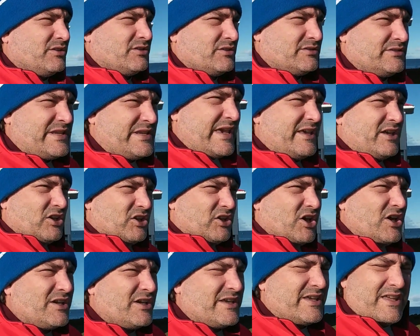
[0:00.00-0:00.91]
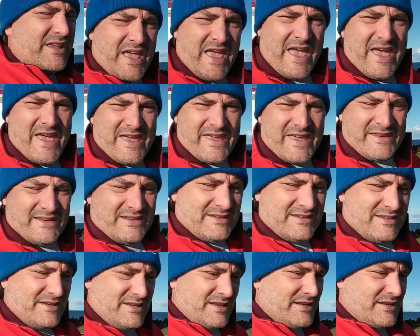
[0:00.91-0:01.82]
take a look
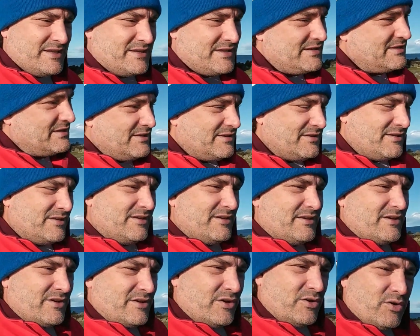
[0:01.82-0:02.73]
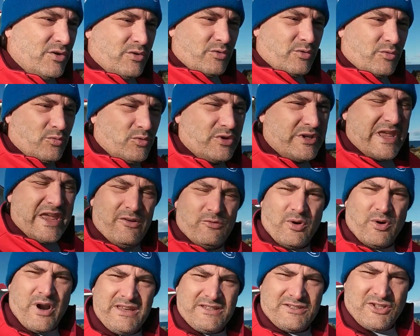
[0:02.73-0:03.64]
and we'll get
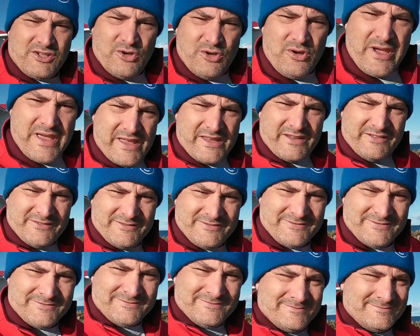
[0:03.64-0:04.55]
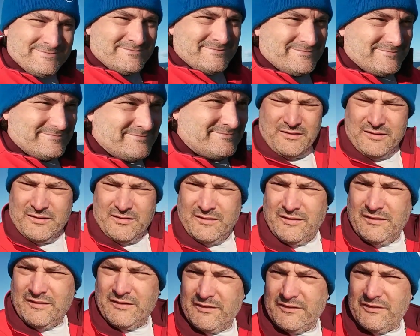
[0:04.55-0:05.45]
right to it.
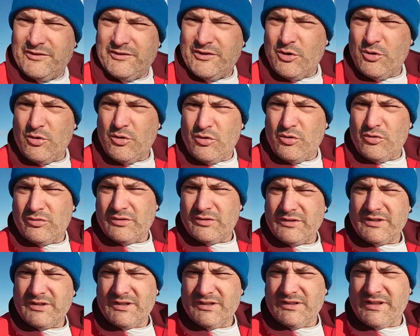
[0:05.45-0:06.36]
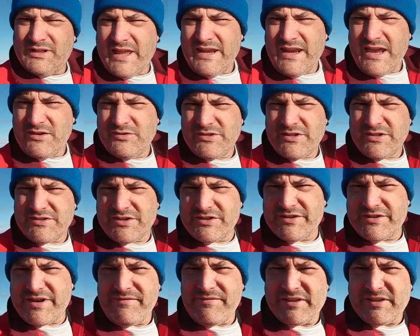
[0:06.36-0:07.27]
So lighthouses
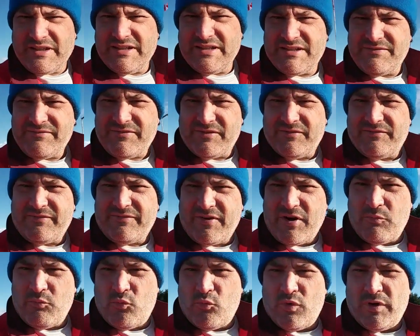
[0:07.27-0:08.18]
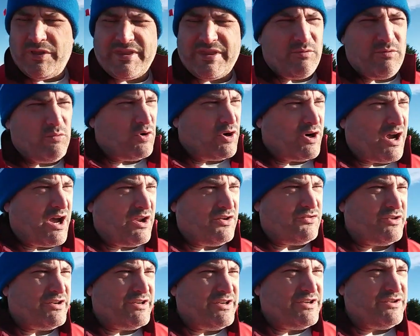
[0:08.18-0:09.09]
are definitely different from what they were
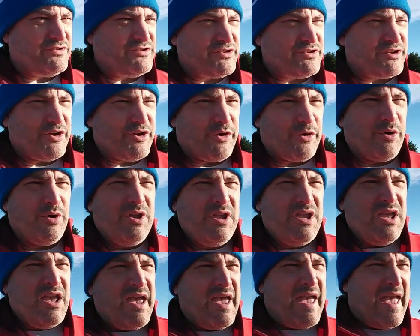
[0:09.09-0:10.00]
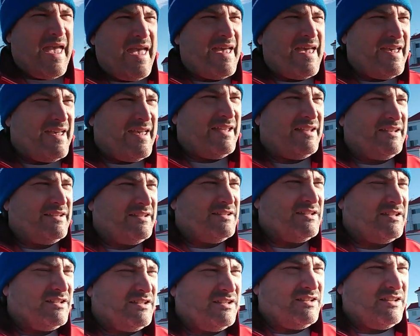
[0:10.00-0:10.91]
100 years ago,
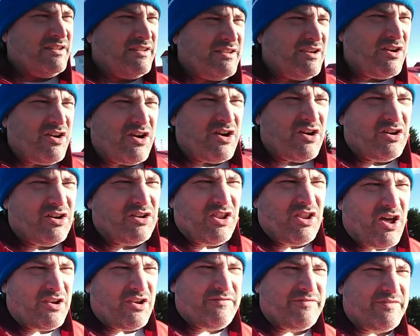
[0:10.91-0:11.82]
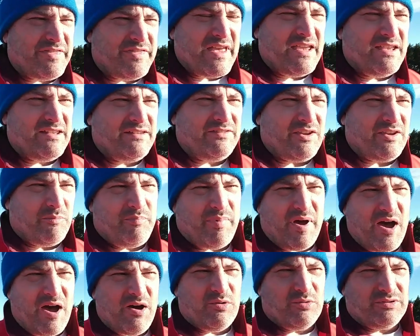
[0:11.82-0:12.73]
and there are a lot of things
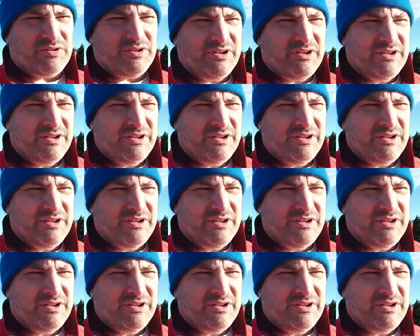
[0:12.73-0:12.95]
about